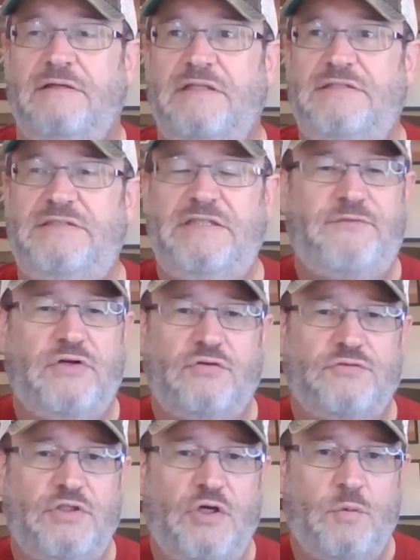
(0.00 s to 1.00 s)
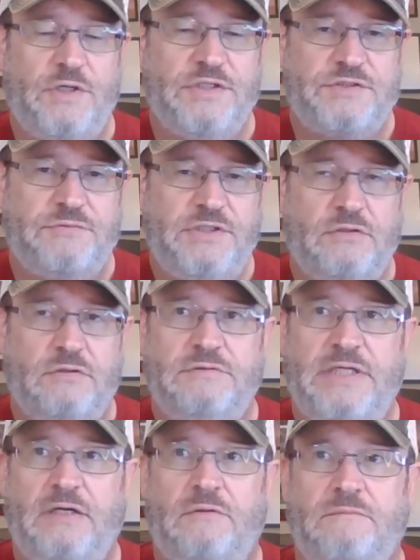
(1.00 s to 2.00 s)
It's difficult to know what is real
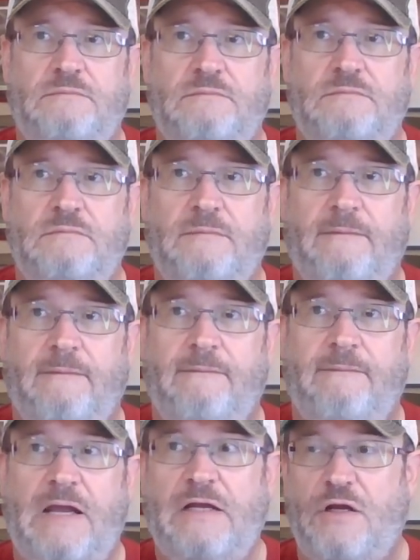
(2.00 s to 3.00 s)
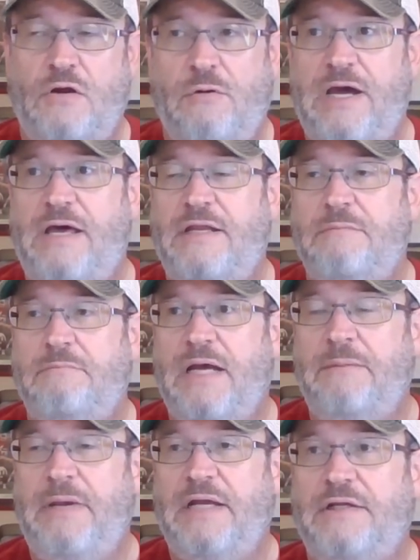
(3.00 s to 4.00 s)
now I can go out in
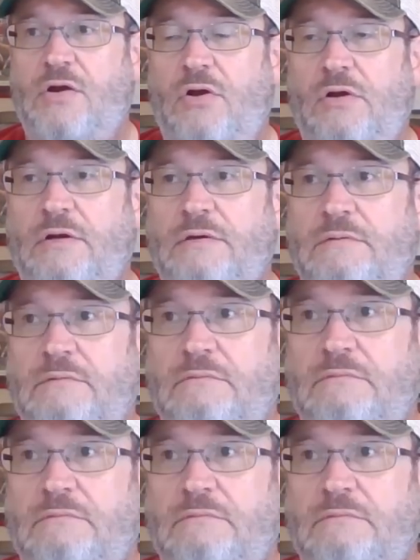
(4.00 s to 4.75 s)
my backyard.